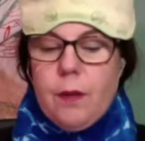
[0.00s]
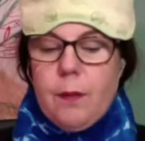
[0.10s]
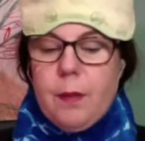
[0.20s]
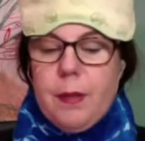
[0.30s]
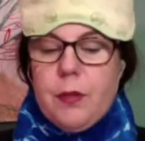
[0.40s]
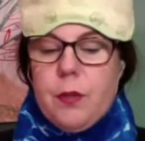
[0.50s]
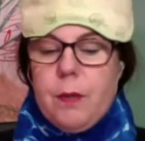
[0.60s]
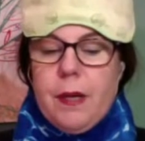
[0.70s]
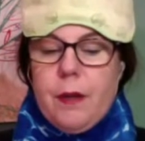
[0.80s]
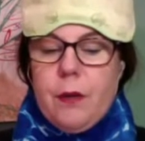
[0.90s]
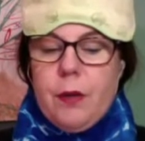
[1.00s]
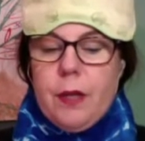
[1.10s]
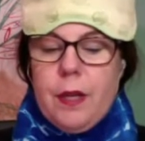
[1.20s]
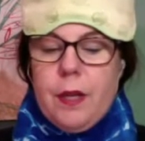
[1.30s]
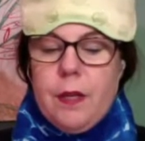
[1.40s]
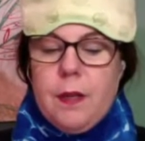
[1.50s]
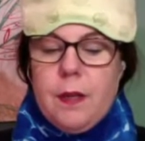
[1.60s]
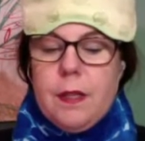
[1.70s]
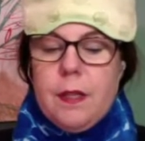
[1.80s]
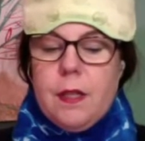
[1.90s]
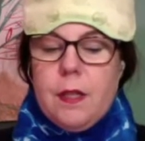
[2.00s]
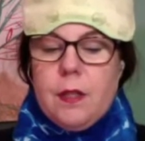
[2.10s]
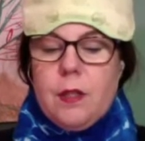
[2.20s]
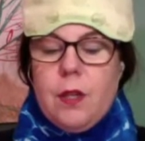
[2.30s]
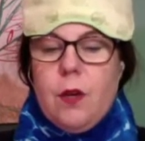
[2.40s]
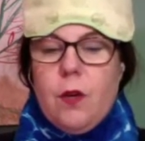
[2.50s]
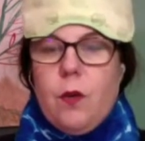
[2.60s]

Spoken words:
my picture back out again. So